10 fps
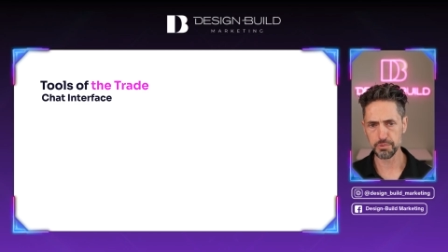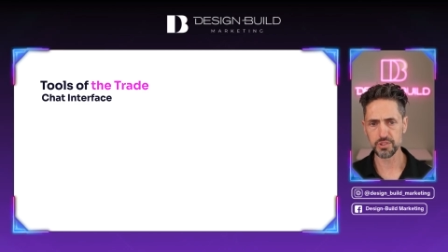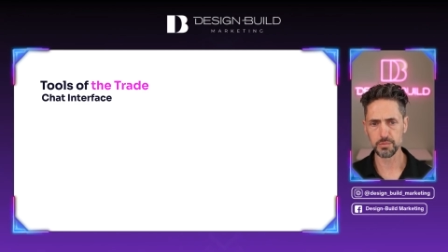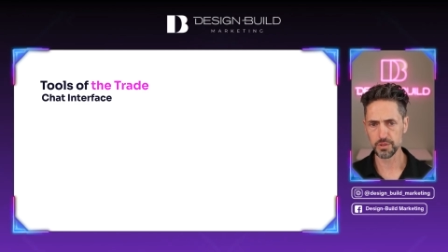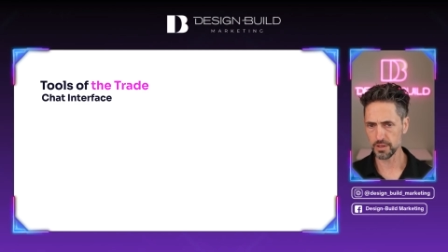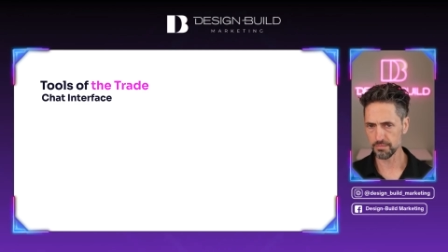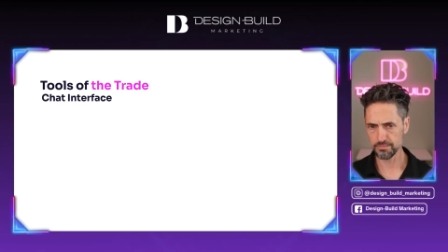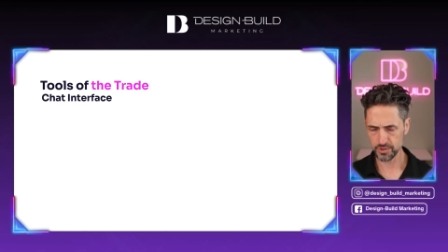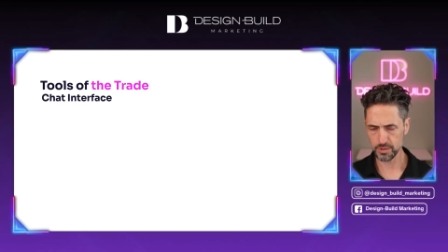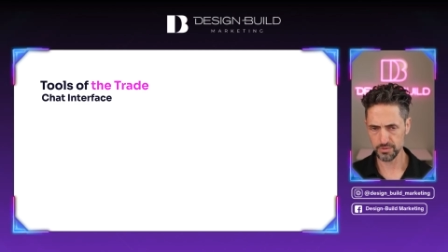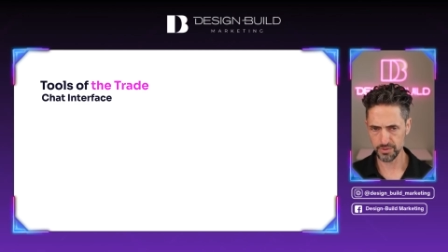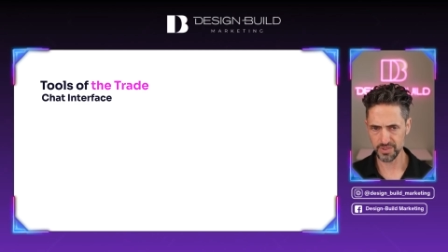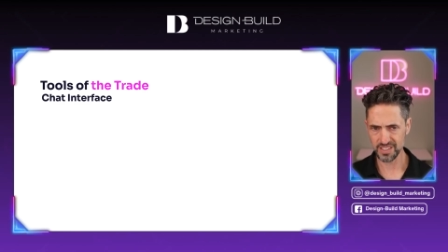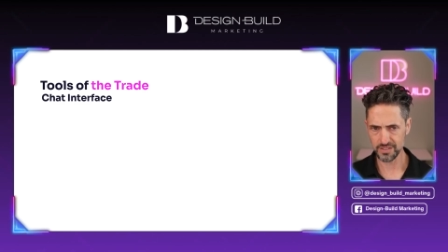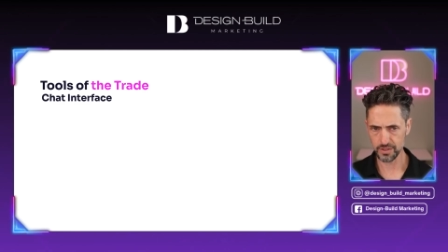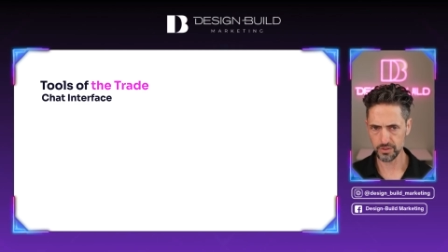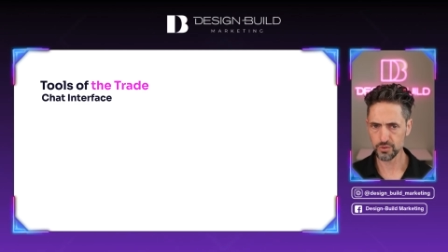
Some of these